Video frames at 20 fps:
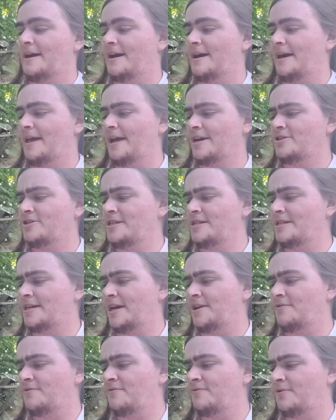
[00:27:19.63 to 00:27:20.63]
I actually
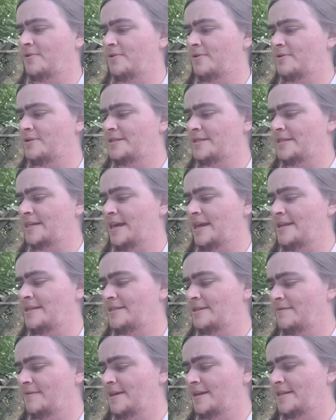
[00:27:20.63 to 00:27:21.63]
dyed 4 skeins
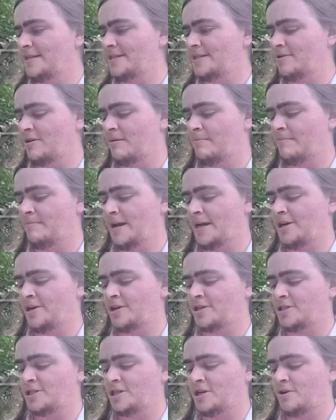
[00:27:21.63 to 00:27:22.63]
of it, so I might
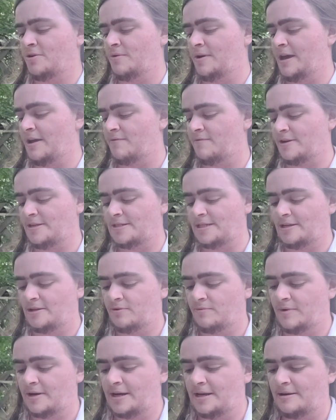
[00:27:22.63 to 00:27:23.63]
not show every single
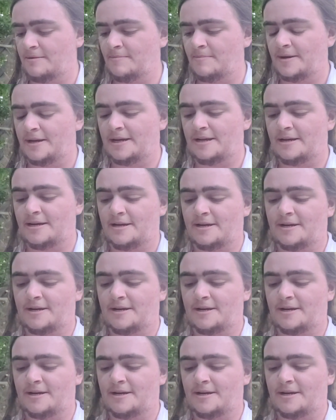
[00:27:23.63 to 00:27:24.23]
one, but